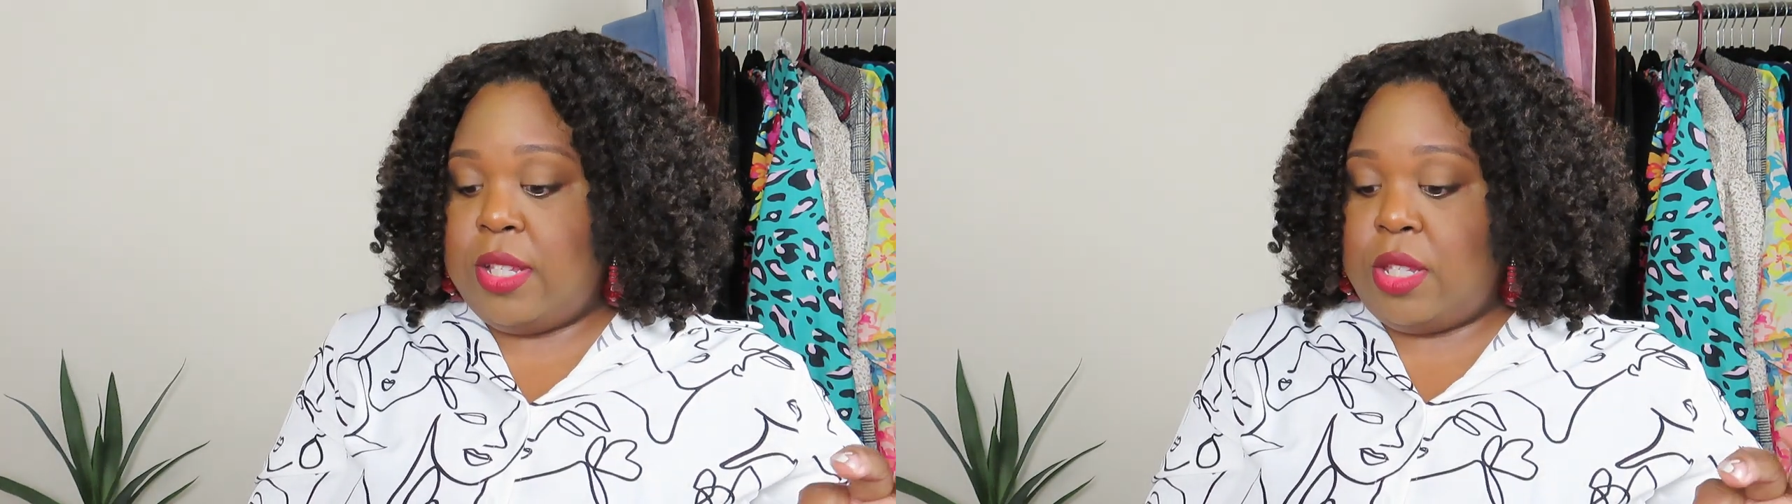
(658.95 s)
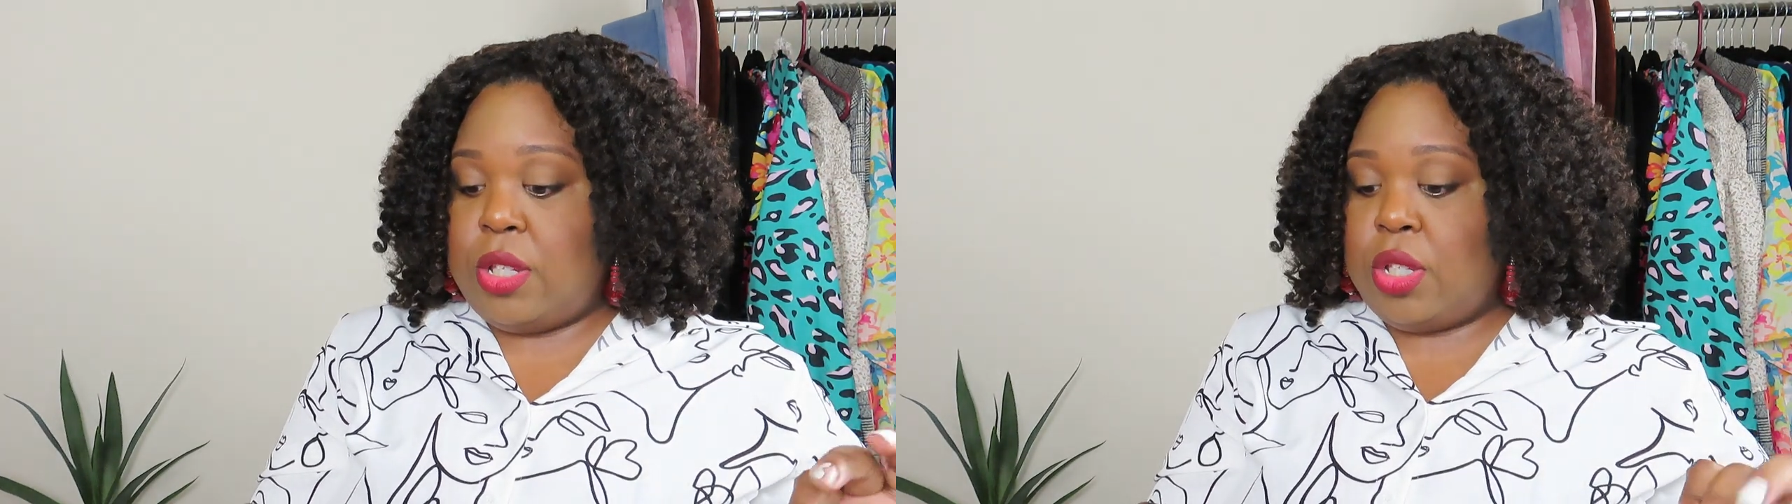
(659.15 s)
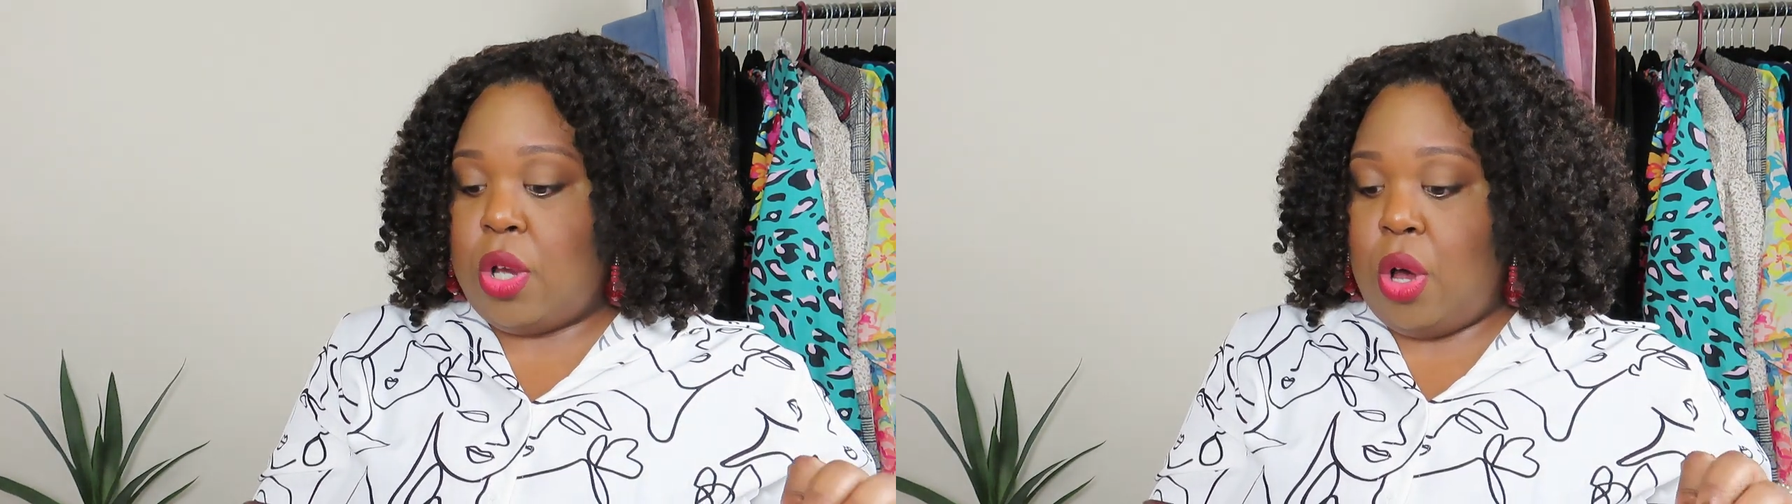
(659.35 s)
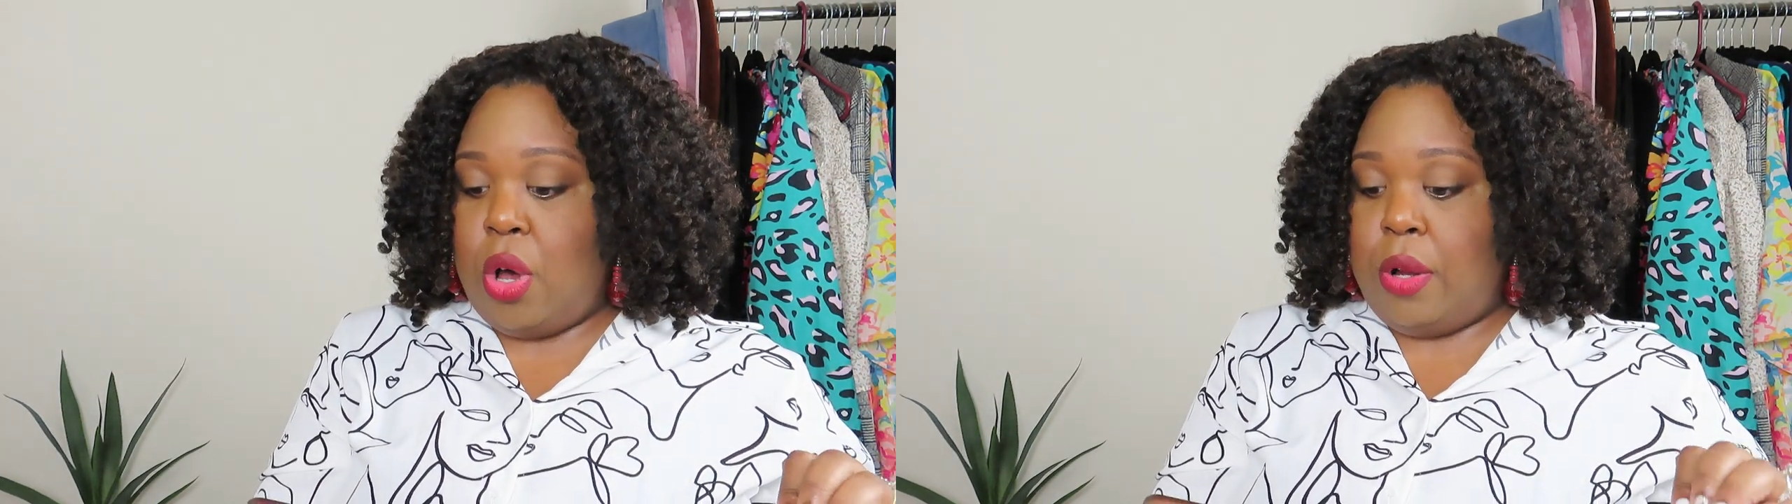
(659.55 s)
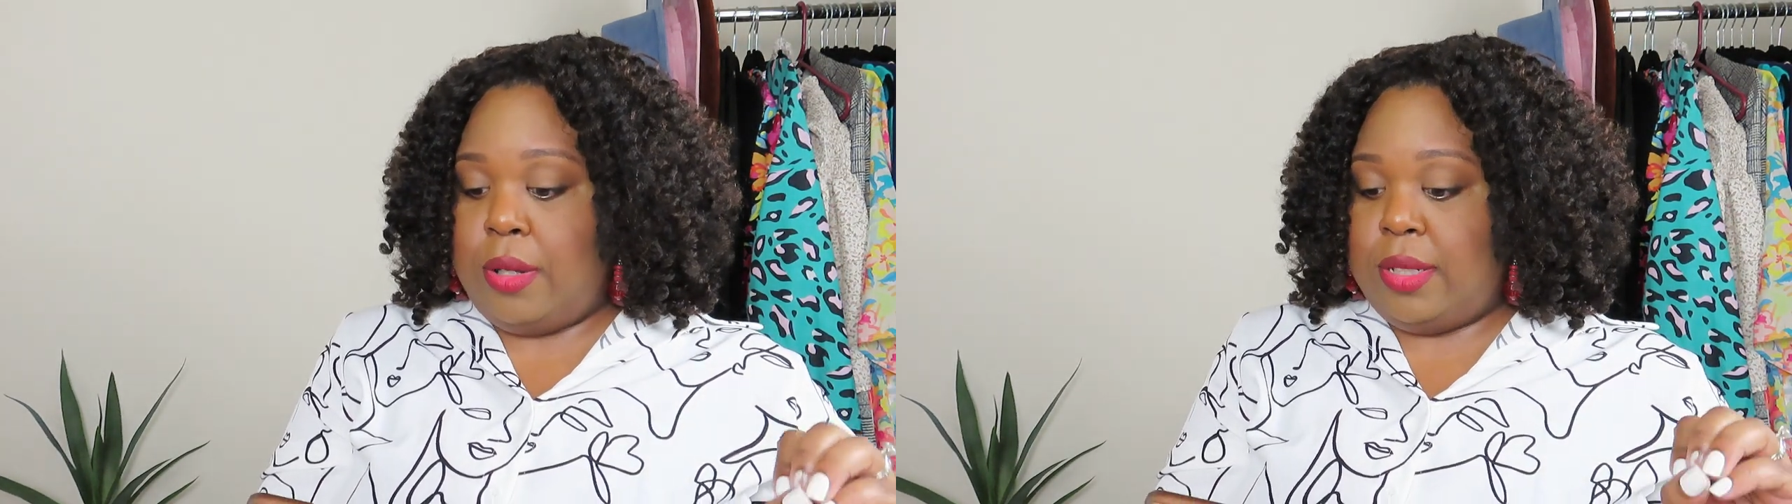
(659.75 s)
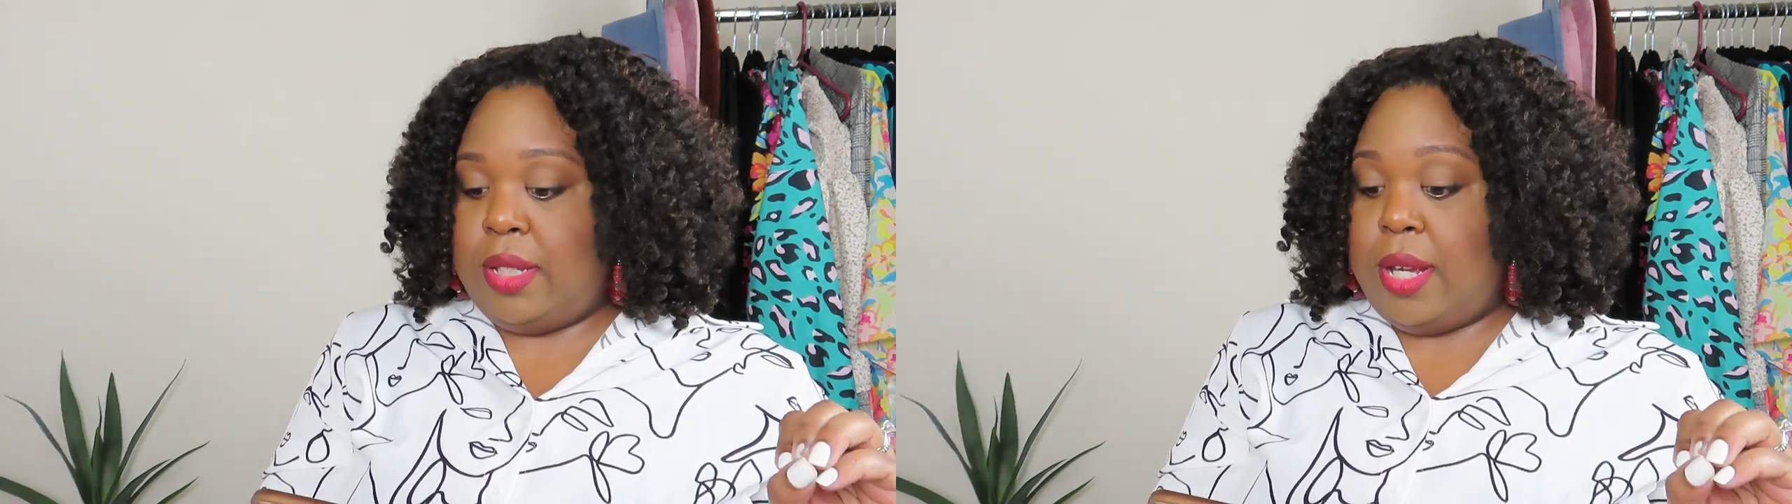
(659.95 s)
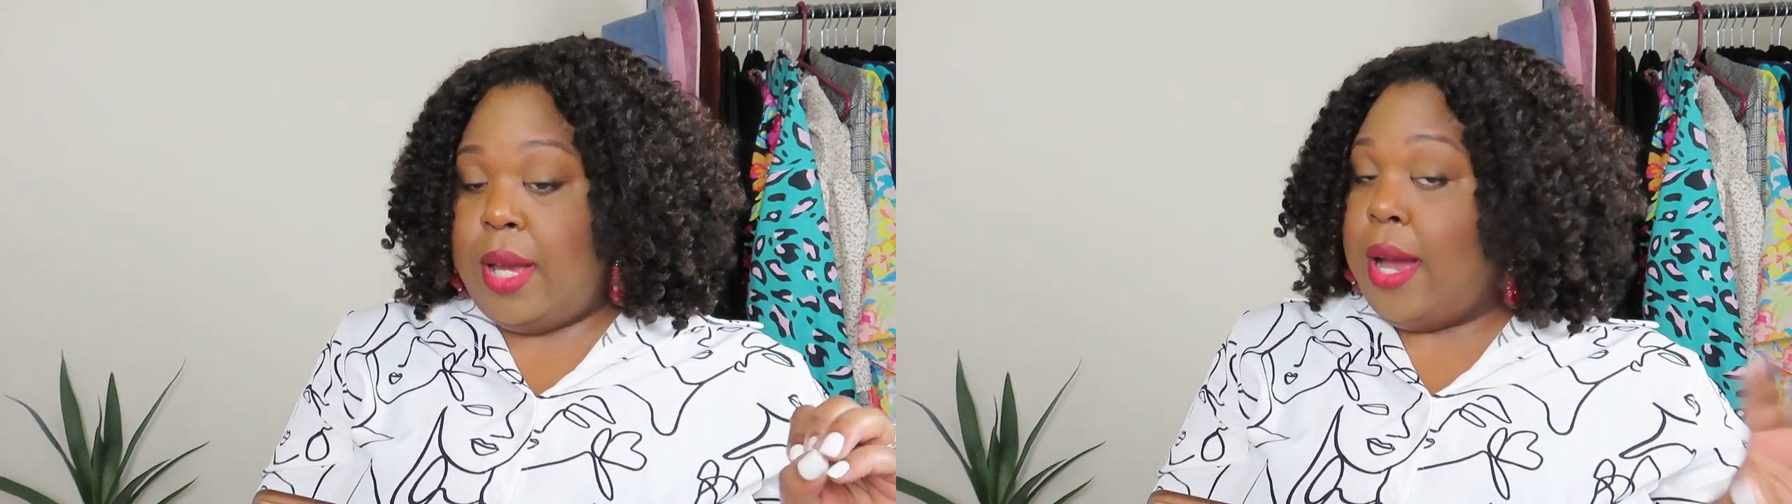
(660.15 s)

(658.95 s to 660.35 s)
this is called,